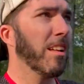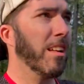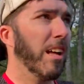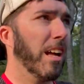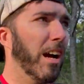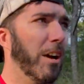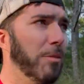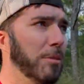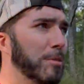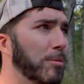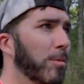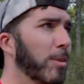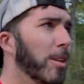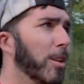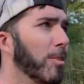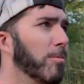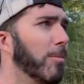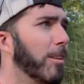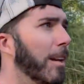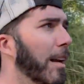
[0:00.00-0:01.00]
I was
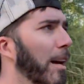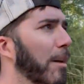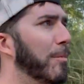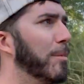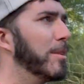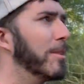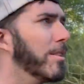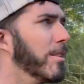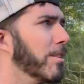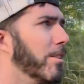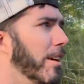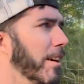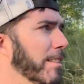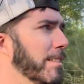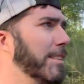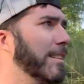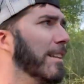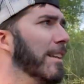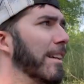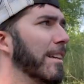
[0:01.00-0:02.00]
wondering what happened to the
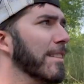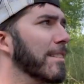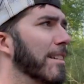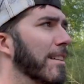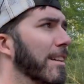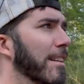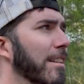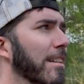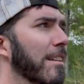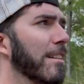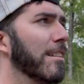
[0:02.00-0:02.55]
Grassy Lake sign.